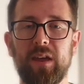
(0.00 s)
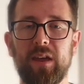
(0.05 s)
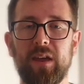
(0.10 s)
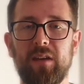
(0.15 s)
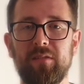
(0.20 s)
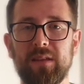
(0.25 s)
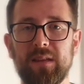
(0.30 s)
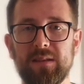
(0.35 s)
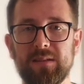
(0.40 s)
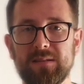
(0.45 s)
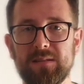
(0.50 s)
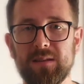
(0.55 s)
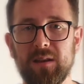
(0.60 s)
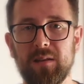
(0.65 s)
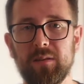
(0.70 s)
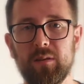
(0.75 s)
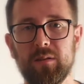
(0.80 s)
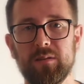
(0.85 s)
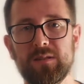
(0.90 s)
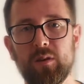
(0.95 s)
various
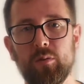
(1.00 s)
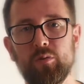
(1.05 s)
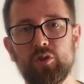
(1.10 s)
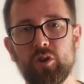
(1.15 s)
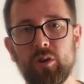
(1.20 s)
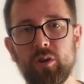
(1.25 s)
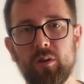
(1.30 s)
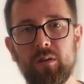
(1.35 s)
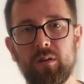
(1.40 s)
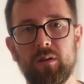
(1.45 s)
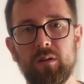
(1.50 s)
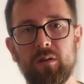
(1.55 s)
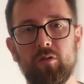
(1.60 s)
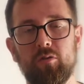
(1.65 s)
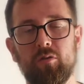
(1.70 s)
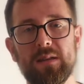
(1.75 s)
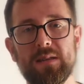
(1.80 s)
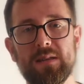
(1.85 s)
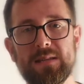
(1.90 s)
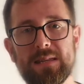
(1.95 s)
psychosocial
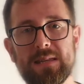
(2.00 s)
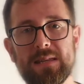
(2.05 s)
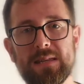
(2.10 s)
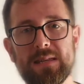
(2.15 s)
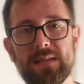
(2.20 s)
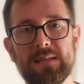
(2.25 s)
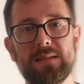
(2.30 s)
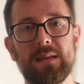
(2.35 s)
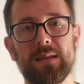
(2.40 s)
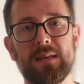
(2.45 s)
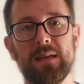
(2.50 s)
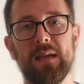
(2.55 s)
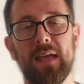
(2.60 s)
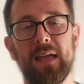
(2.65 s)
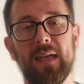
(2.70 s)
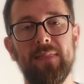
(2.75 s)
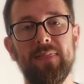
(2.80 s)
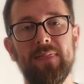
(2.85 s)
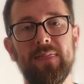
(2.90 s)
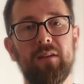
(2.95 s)
crises
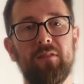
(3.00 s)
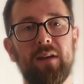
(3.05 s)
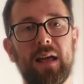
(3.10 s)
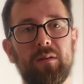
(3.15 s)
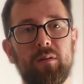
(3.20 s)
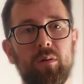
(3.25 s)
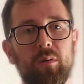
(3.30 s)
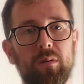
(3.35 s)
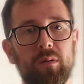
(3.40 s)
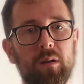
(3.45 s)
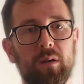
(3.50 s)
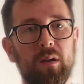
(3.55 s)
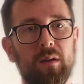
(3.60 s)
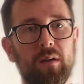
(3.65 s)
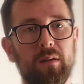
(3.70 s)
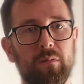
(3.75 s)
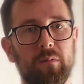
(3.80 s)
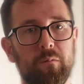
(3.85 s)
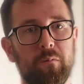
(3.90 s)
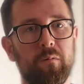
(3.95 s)
in their adult
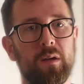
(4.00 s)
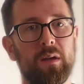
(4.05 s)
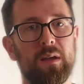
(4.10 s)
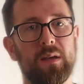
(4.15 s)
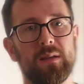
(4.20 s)
life.